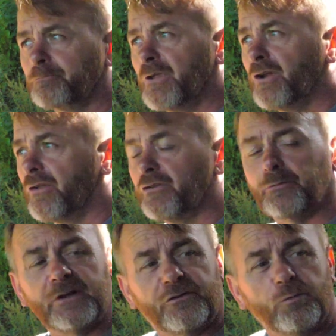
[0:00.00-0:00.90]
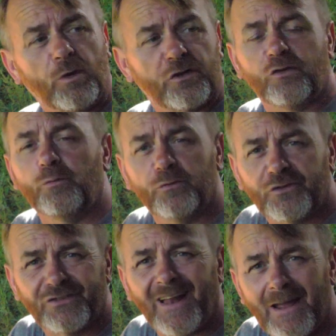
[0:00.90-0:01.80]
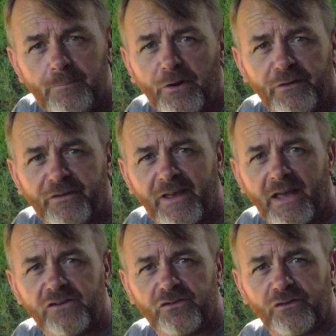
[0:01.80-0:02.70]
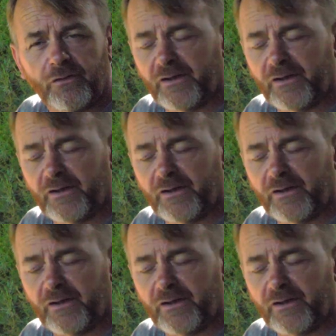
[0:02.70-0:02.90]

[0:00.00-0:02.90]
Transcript: You know, there's been one or two slight modifications on the